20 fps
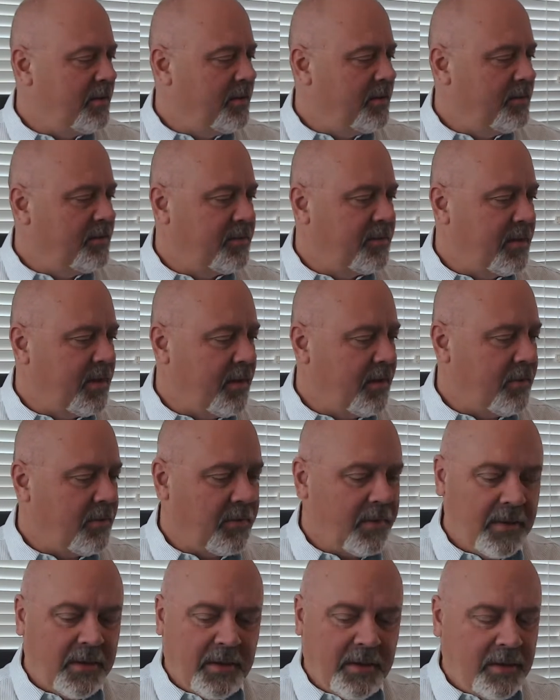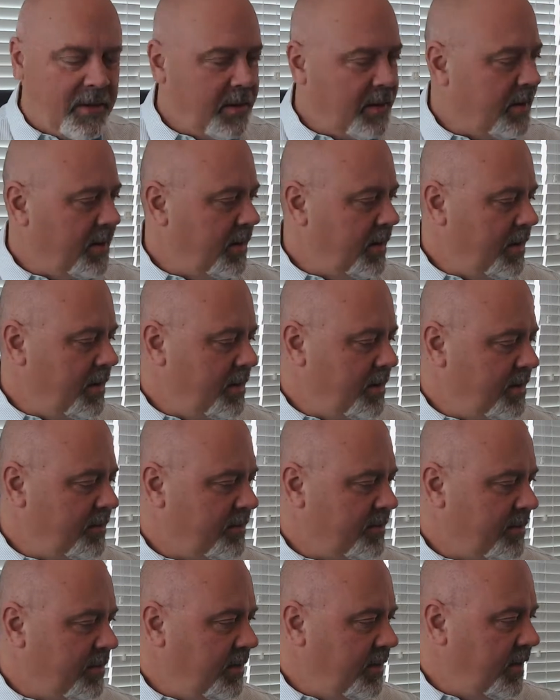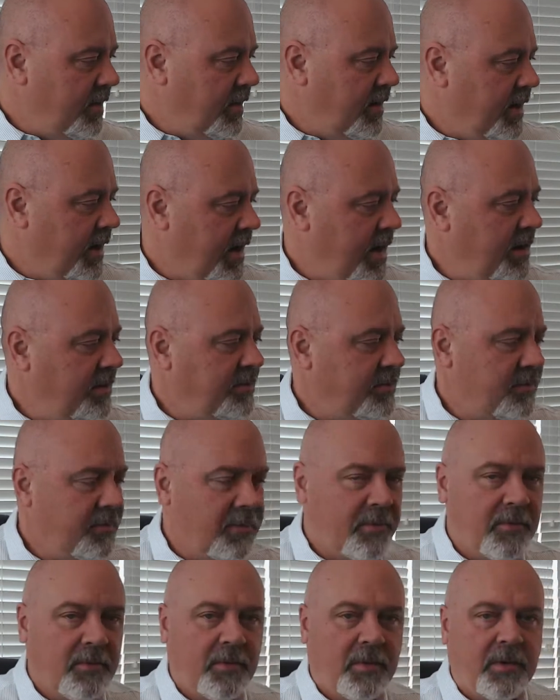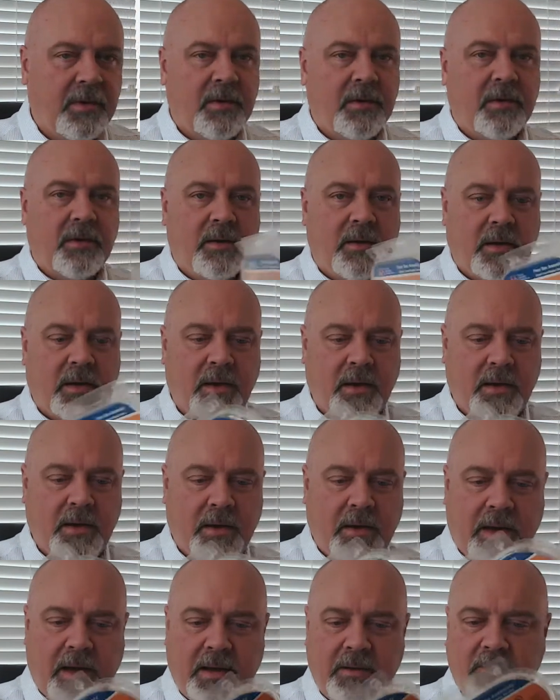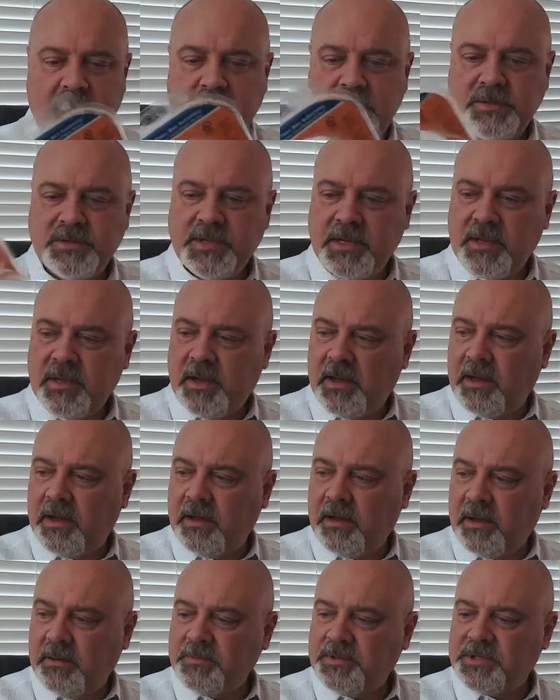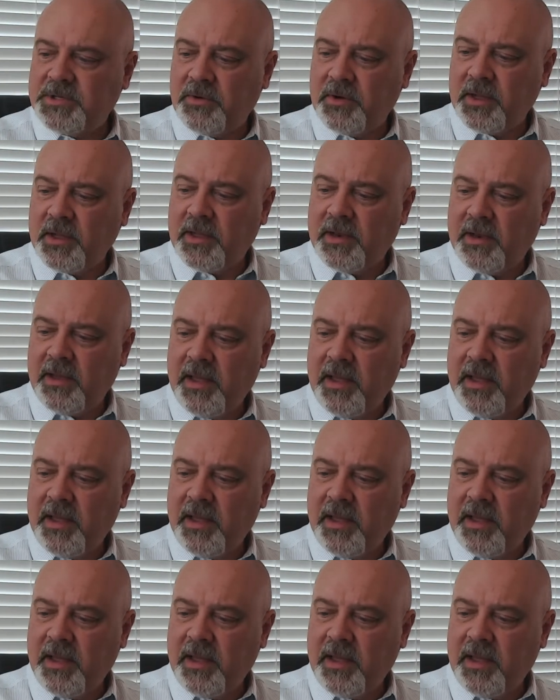So in this case, I'm showing an